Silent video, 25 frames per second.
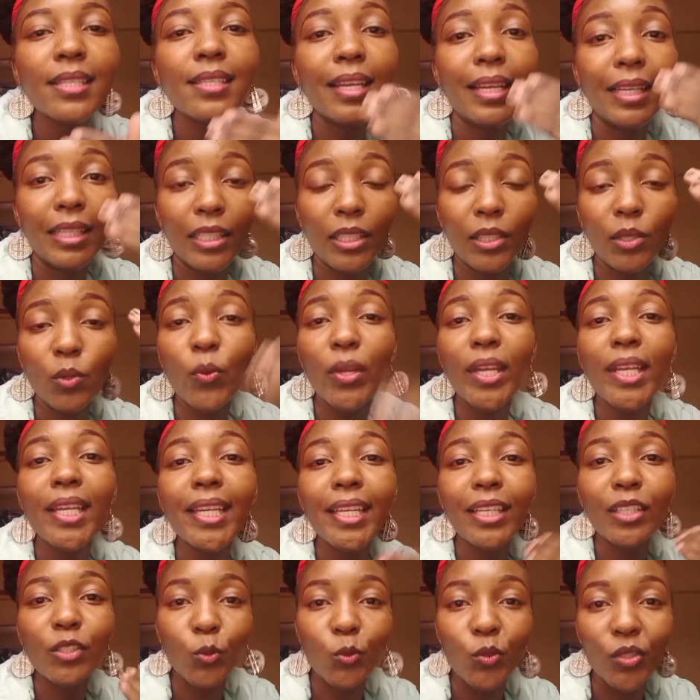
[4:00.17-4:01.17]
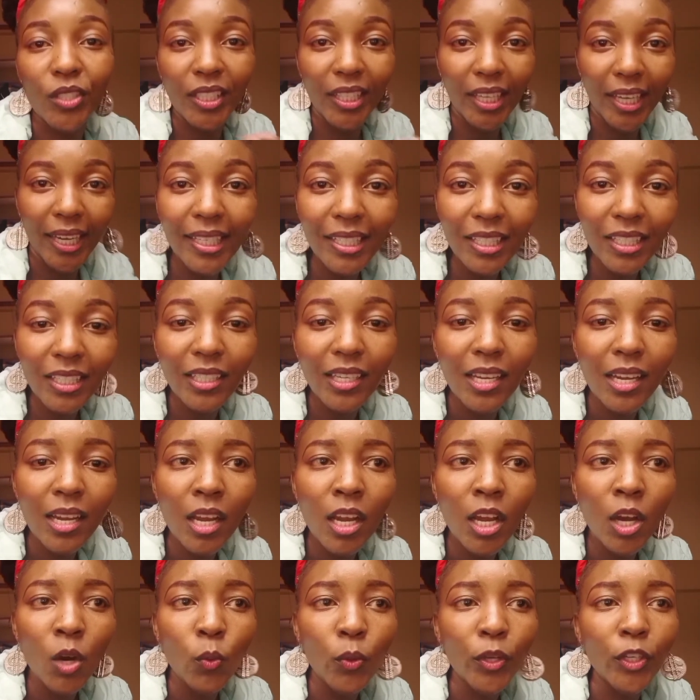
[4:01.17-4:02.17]
that we need to change.
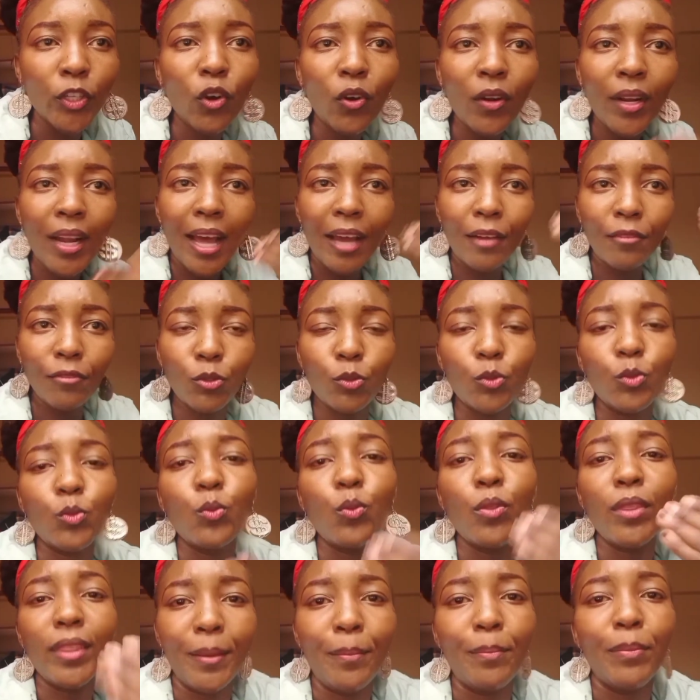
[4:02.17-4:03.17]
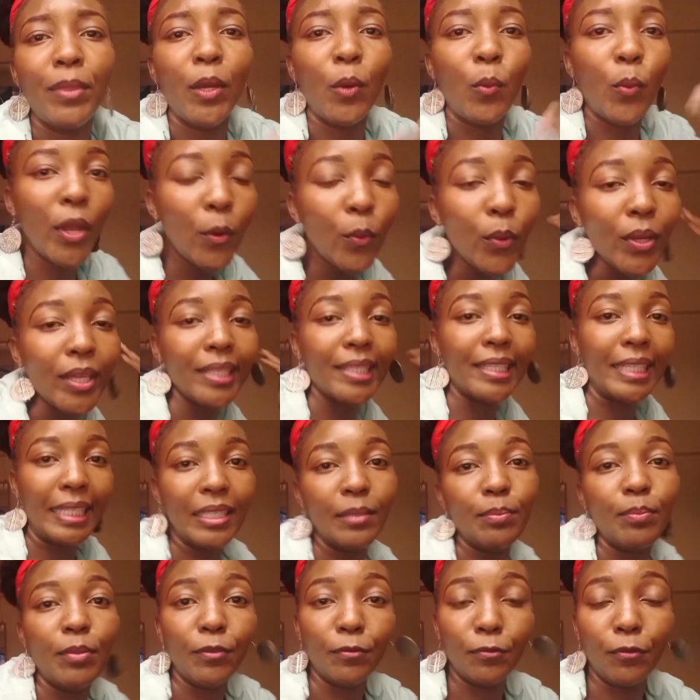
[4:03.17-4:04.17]
We don't have to do them the way we
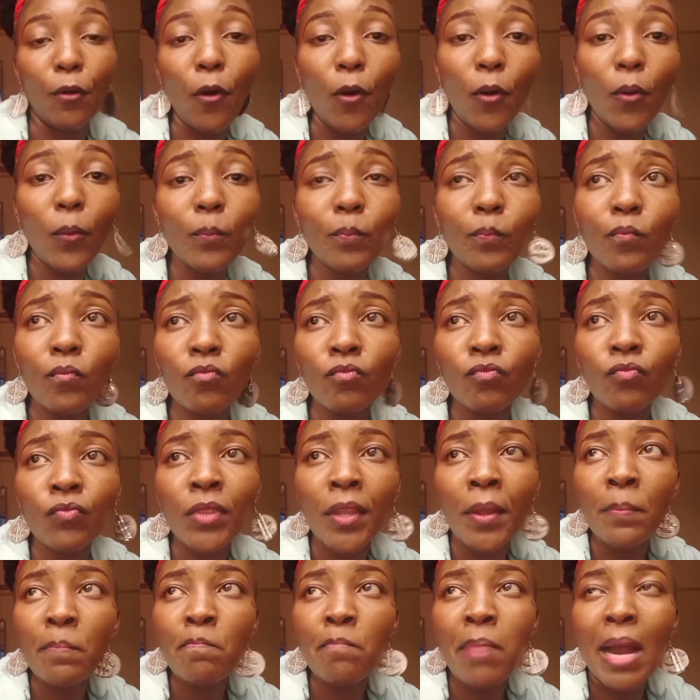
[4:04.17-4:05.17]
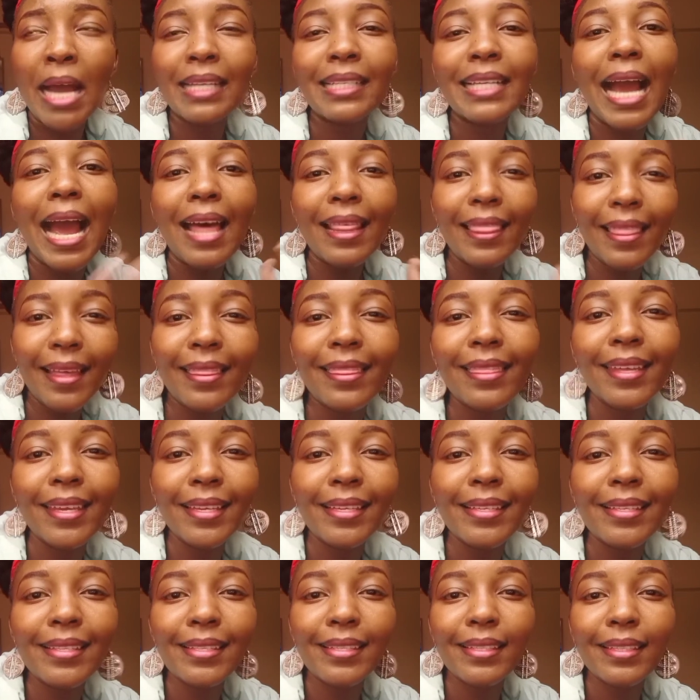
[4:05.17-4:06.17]
did before. But other
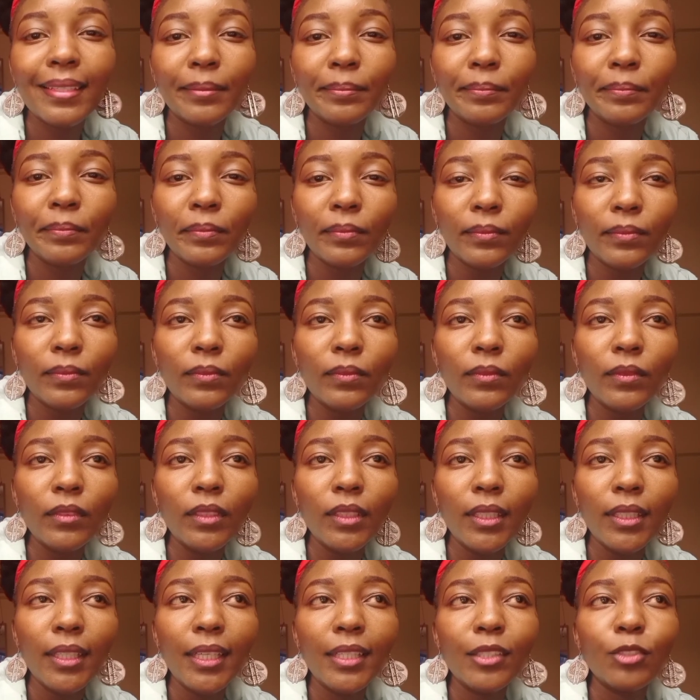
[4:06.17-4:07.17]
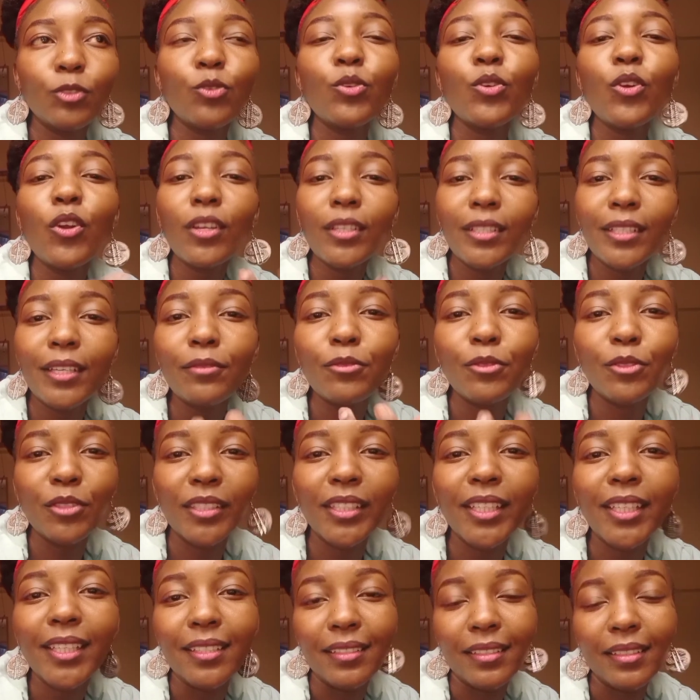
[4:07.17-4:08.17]
things do not have to
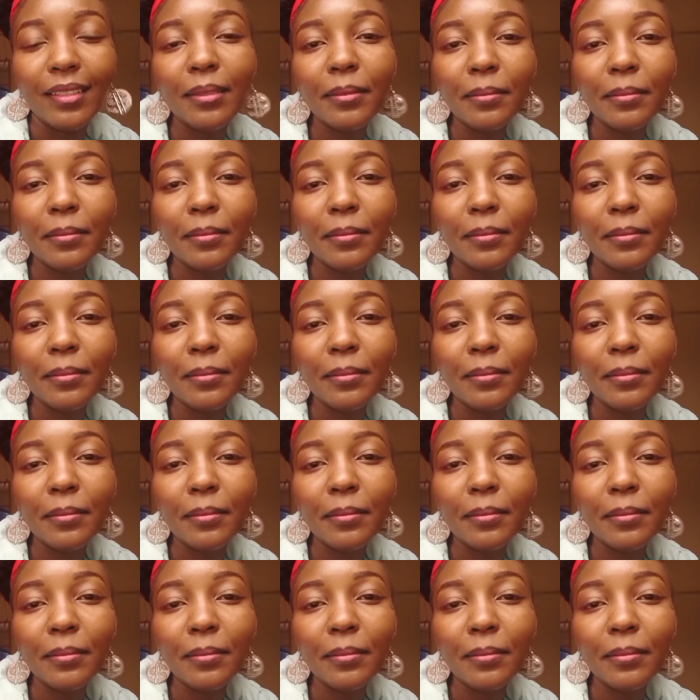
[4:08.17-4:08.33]
change.